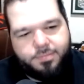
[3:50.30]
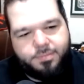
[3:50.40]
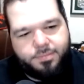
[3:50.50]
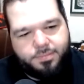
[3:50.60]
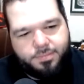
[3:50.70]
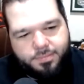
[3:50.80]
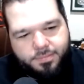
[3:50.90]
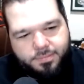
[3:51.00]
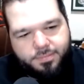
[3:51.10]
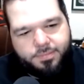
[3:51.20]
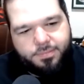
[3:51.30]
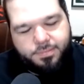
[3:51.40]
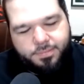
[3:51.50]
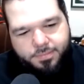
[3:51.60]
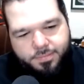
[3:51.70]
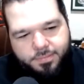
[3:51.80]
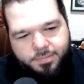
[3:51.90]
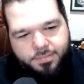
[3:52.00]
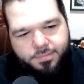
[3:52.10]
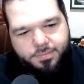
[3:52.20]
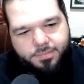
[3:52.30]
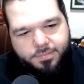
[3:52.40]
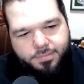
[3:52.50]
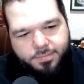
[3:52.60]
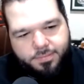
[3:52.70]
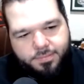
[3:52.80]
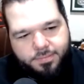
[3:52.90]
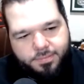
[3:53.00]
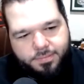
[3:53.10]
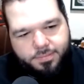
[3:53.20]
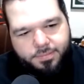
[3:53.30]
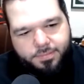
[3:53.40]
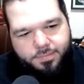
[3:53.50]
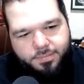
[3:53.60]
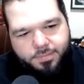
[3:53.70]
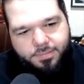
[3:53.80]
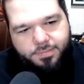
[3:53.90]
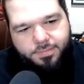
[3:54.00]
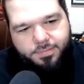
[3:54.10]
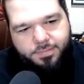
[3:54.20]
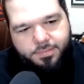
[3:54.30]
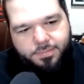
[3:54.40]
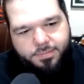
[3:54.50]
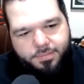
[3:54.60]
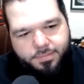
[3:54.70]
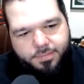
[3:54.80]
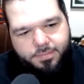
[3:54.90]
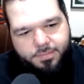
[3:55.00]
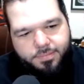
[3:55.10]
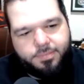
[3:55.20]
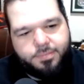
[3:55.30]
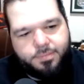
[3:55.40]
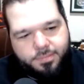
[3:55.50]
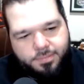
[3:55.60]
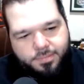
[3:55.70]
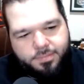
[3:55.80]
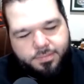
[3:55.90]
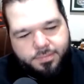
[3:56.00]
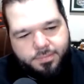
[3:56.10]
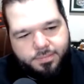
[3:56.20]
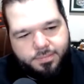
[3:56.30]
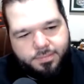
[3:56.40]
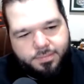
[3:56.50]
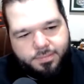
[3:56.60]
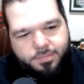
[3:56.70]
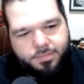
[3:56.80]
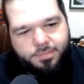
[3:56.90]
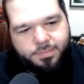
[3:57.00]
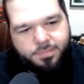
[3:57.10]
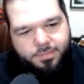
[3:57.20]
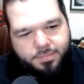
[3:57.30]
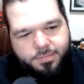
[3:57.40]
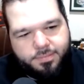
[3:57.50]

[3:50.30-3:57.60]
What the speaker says: No words are spoken by the person on screen.